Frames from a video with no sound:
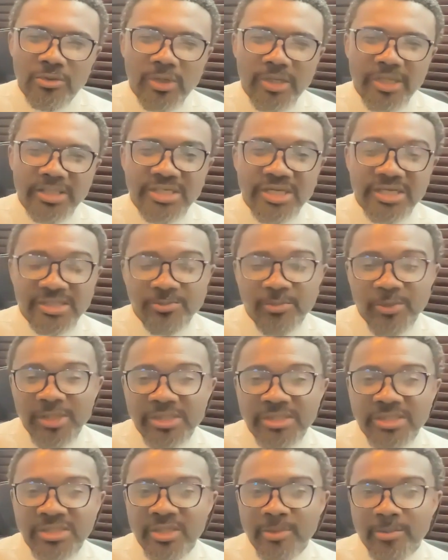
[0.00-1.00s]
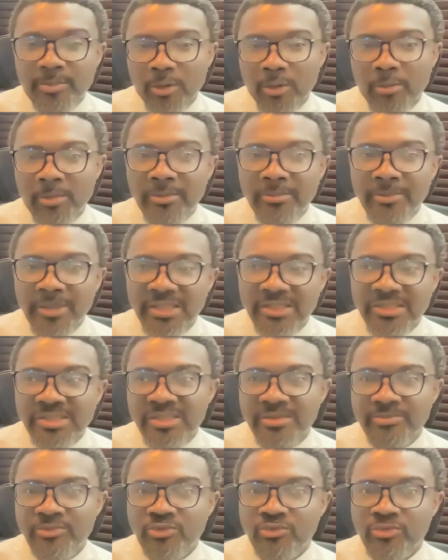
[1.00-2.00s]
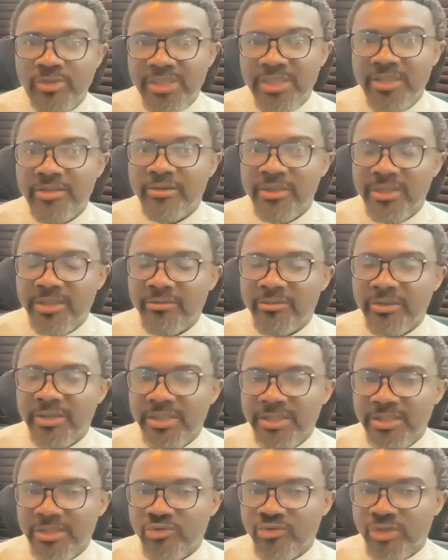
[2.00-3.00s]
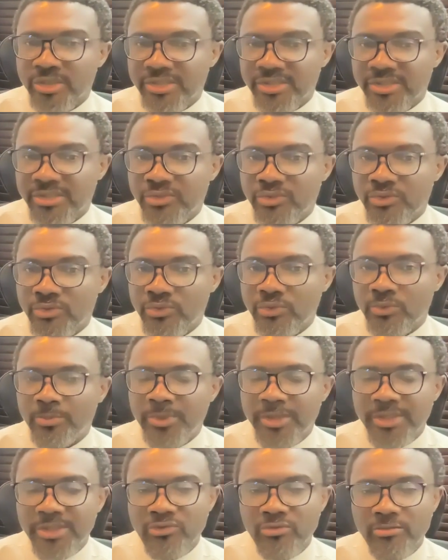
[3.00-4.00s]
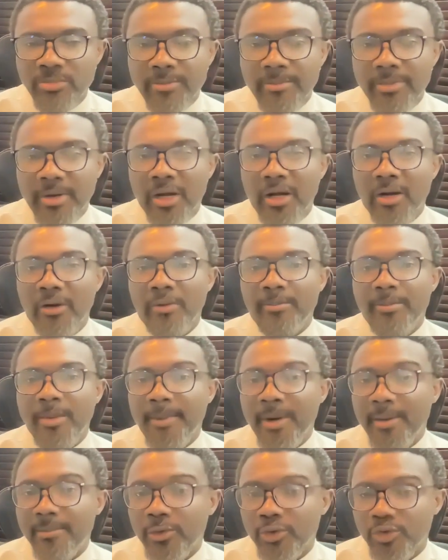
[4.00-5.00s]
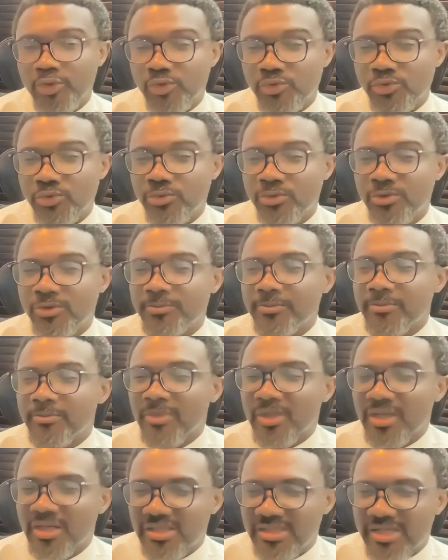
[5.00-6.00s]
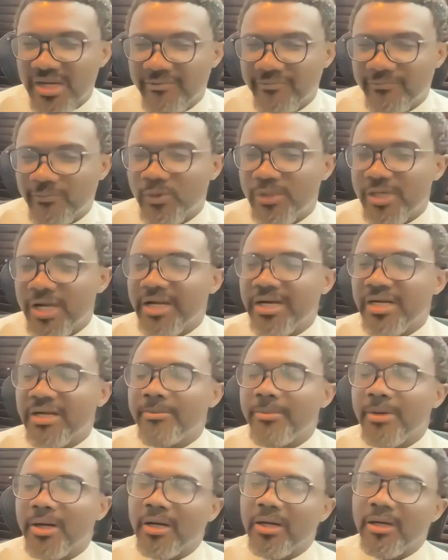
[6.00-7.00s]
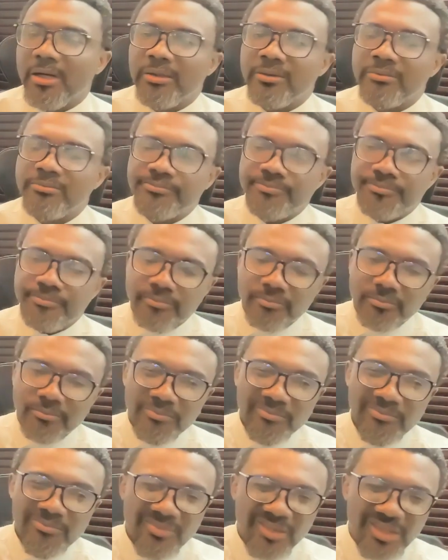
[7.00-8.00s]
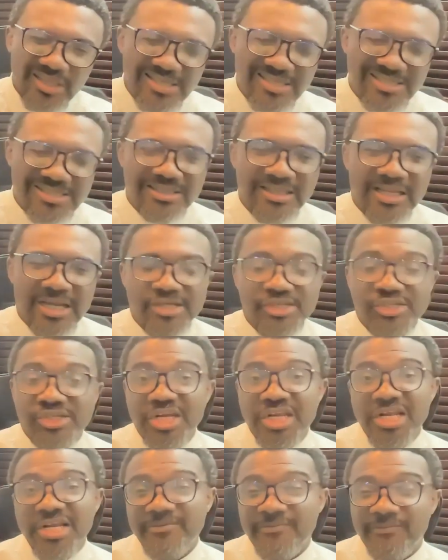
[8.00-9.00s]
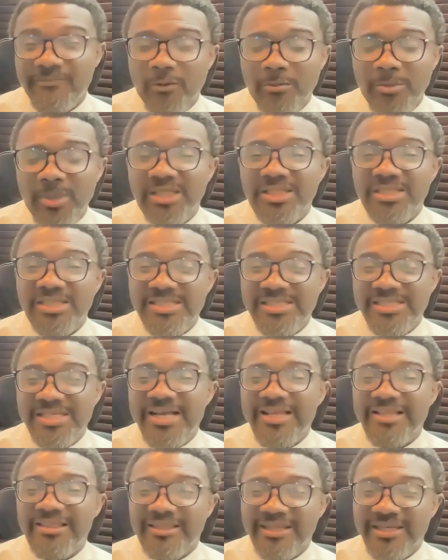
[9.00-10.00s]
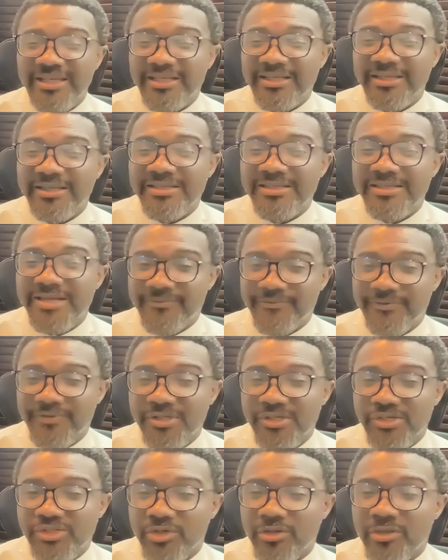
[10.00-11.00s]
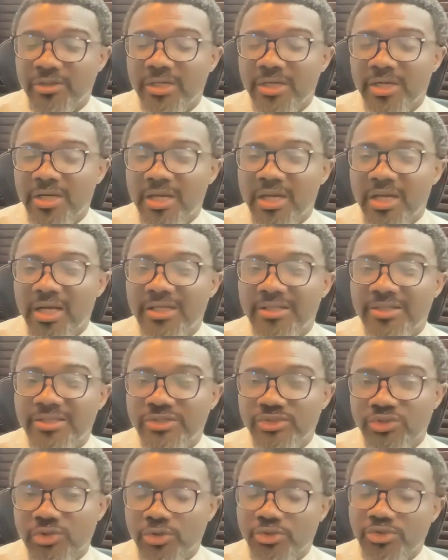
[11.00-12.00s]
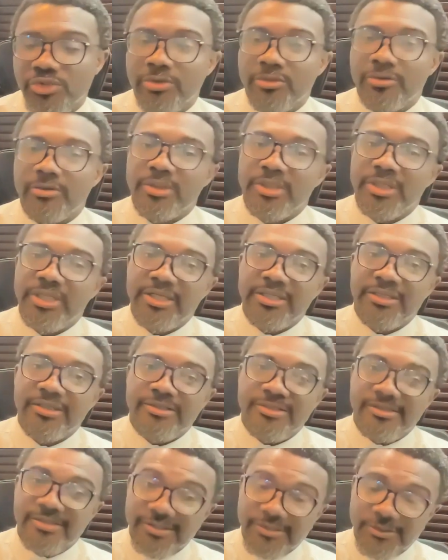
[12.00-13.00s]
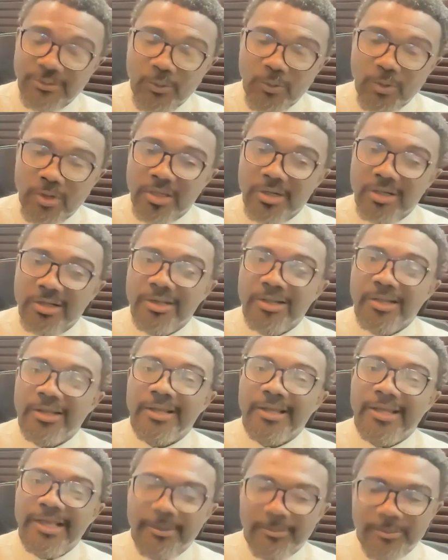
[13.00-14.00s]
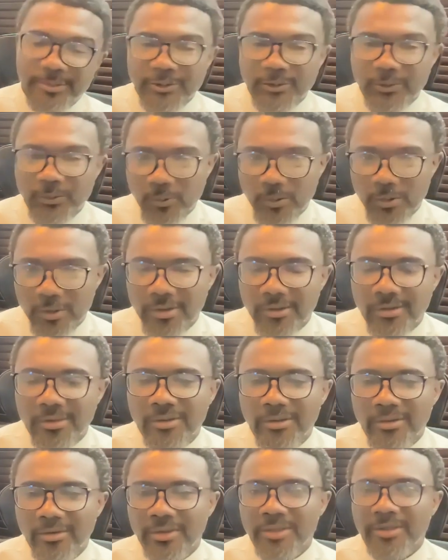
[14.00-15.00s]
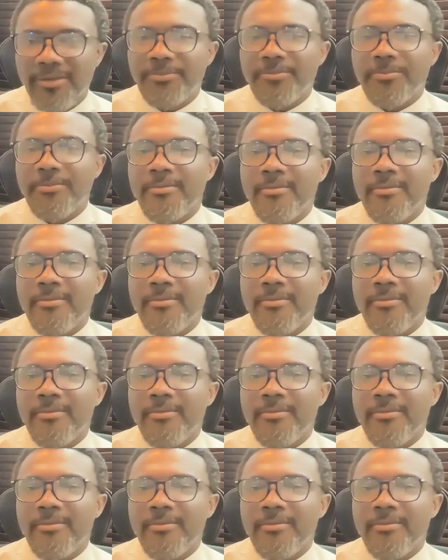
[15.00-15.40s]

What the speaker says: is experiencing a problem that seems really, really, really interesting to you. Please remember our Baba Moshood downfall dilemma / informal design thinking definition and discussion in season one, episode one. Okay.